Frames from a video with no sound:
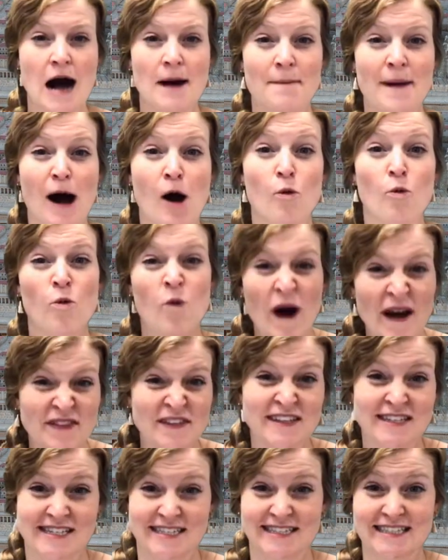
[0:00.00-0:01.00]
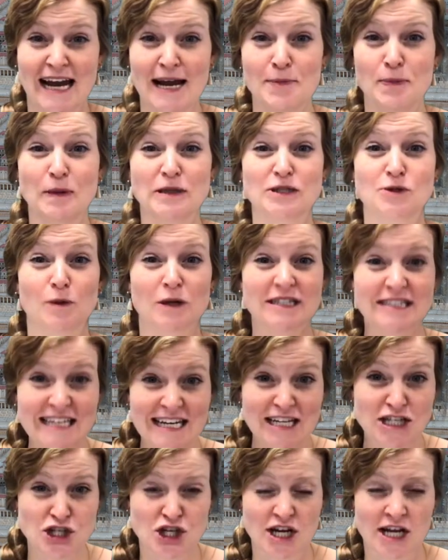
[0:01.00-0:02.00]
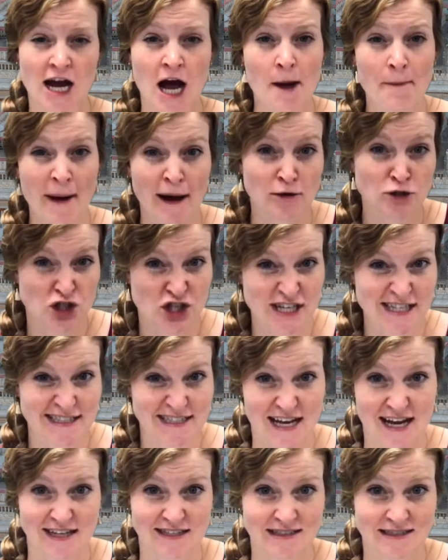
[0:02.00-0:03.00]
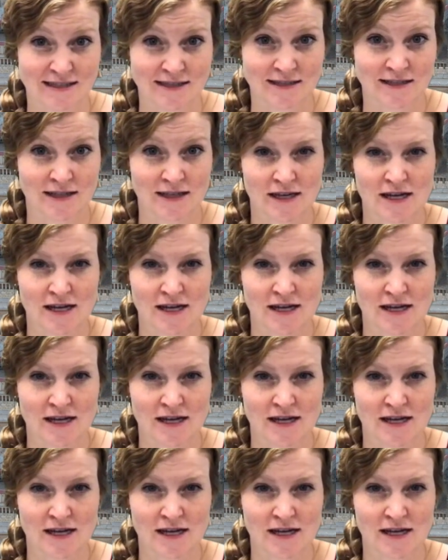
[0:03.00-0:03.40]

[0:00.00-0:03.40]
about what the disciples were teaching about Jesus.